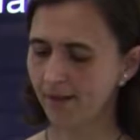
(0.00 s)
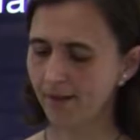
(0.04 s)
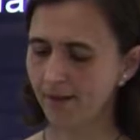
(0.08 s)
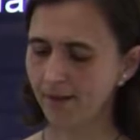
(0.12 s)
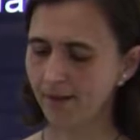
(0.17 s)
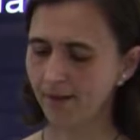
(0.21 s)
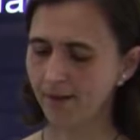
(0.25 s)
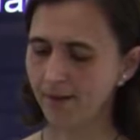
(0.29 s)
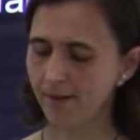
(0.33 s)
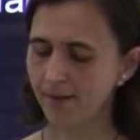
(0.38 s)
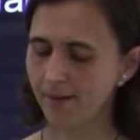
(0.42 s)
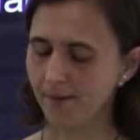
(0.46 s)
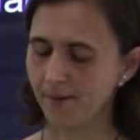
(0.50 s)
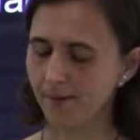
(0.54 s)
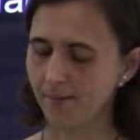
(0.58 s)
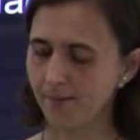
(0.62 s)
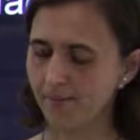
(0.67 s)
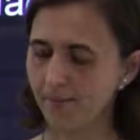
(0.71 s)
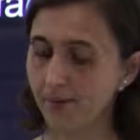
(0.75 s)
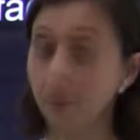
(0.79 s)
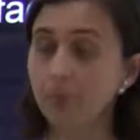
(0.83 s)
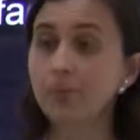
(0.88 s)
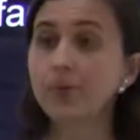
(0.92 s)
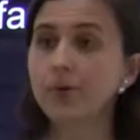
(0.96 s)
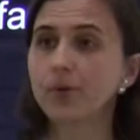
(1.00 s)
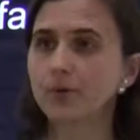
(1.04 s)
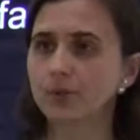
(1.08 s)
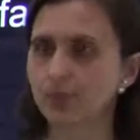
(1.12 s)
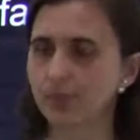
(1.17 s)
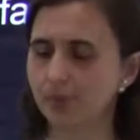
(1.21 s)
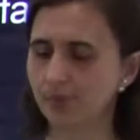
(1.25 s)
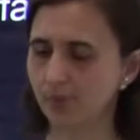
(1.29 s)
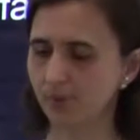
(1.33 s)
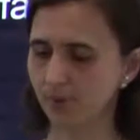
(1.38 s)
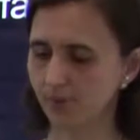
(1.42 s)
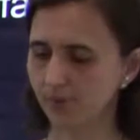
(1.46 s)
um,
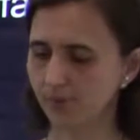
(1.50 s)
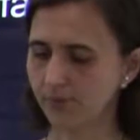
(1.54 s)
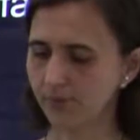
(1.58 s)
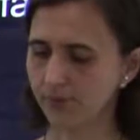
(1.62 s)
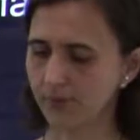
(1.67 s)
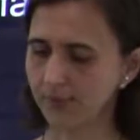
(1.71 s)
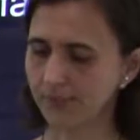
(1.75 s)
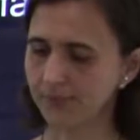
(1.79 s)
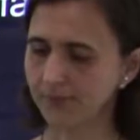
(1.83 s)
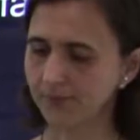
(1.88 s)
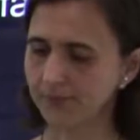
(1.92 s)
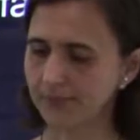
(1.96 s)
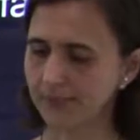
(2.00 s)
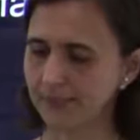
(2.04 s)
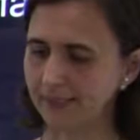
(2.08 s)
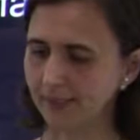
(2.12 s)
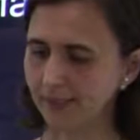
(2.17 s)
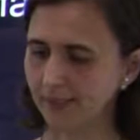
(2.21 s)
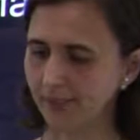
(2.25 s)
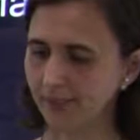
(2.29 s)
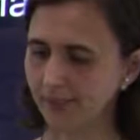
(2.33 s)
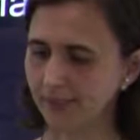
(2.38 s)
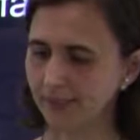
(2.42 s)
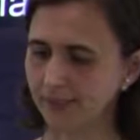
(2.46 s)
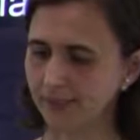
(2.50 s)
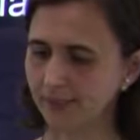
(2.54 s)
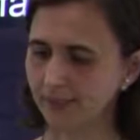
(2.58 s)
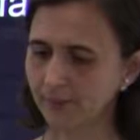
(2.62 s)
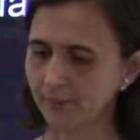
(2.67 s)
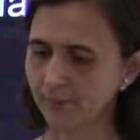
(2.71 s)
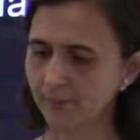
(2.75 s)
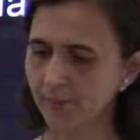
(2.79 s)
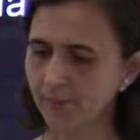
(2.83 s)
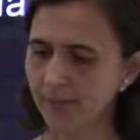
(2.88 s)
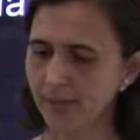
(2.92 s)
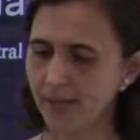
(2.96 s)
approachable for the researchers.
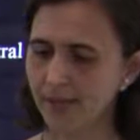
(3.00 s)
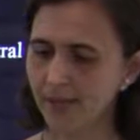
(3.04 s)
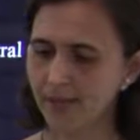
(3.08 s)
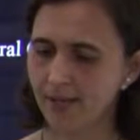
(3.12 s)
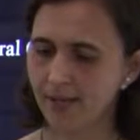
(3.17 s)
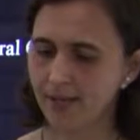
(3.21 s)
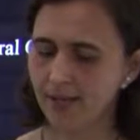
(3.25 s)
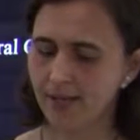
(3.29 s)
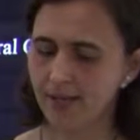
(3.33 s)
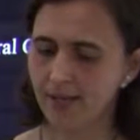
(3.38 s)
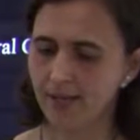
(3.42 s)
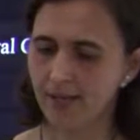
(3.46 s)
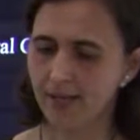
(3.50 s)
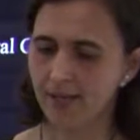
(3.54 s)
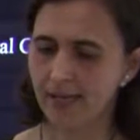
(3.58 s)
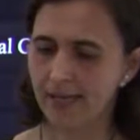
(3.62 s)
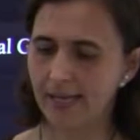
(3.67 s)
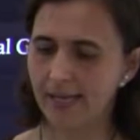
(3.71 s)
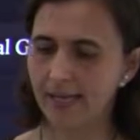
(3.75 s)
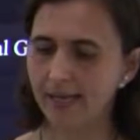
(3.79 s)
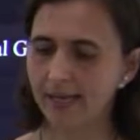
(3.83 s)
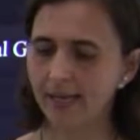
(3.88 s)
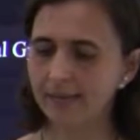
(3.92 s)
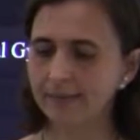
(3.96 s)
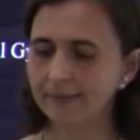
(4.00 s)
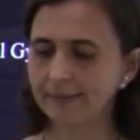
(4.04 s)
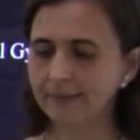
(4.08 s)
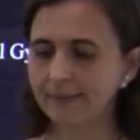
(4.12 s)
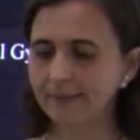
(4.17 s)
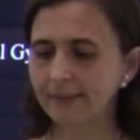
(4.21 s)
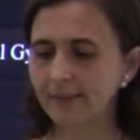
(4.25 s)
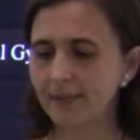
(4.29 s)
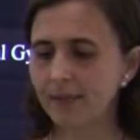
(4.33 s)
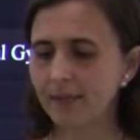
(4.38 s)
And